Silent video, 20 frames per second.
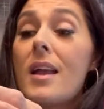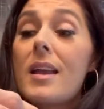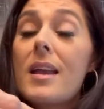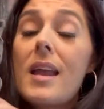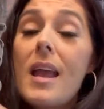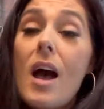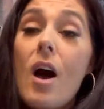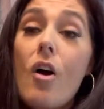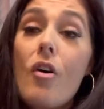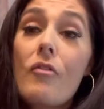
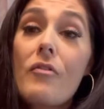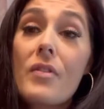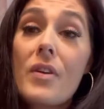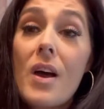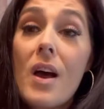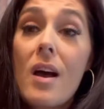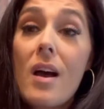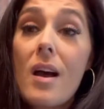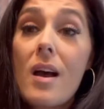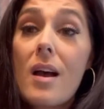
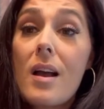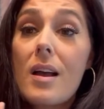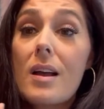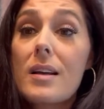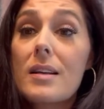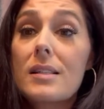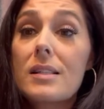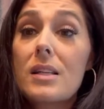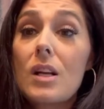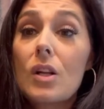
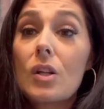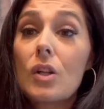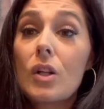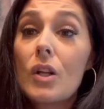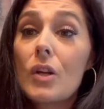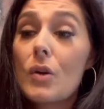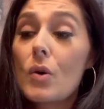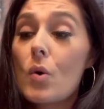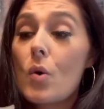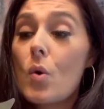galvanized
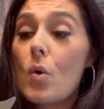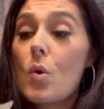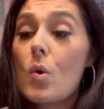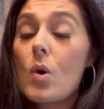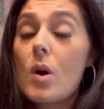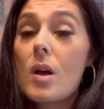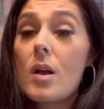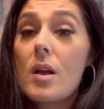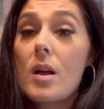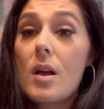
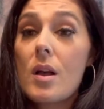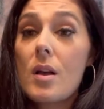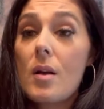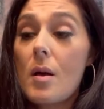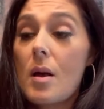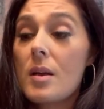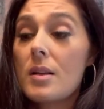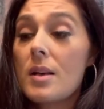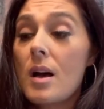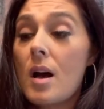little
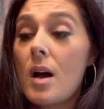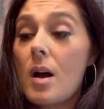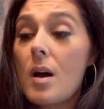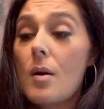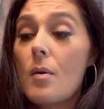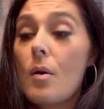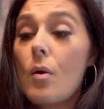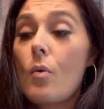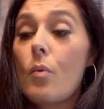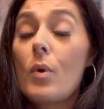
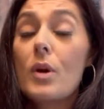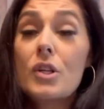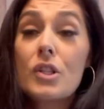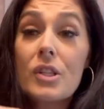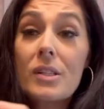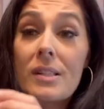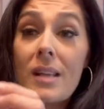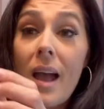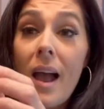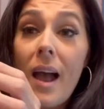
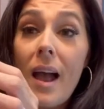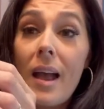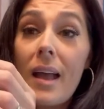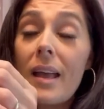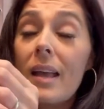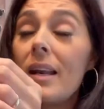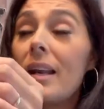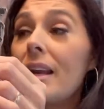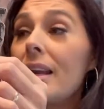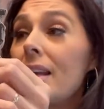witch's hat,
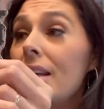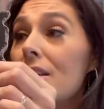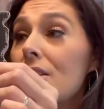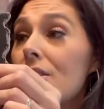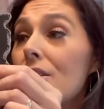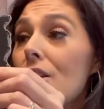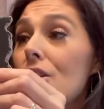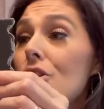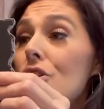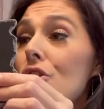and it is
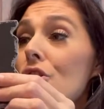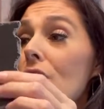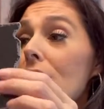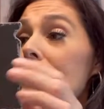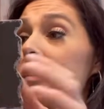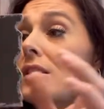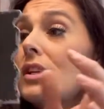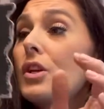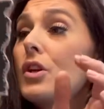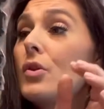
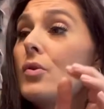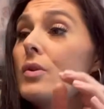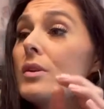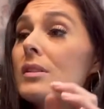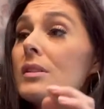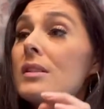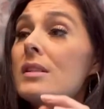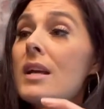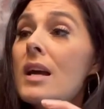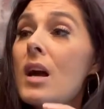just the
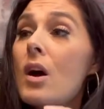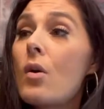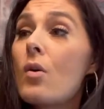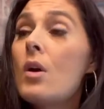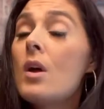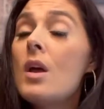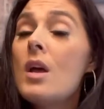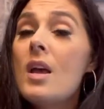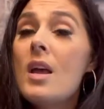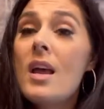cutest. Now,
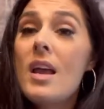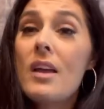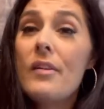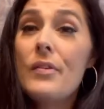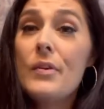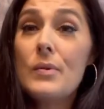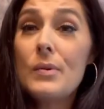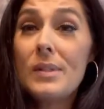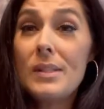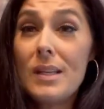if
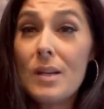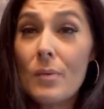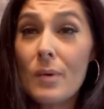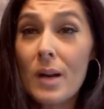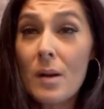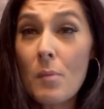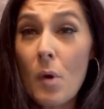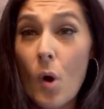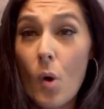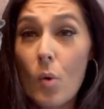you see when
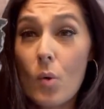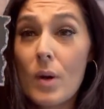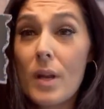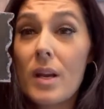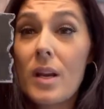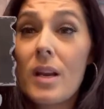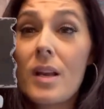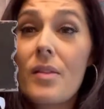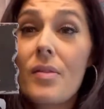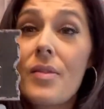I'm
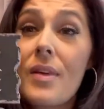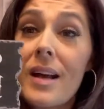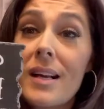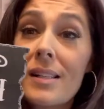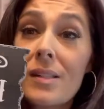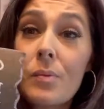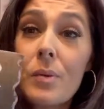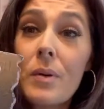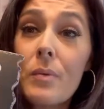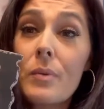holding it,
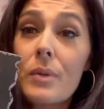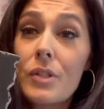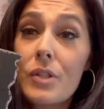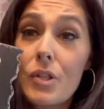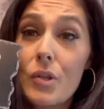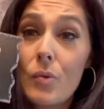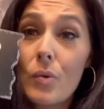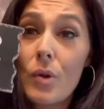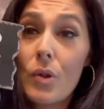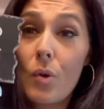that's what it would
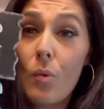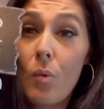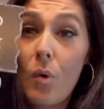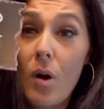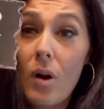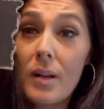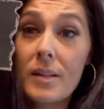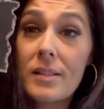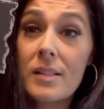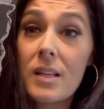do on the
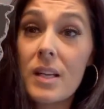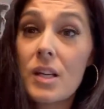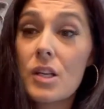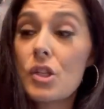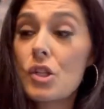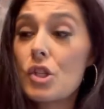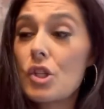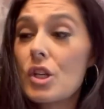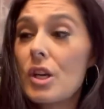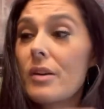wall. It's gonna
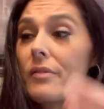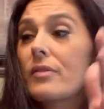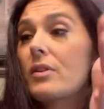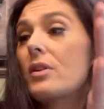shift,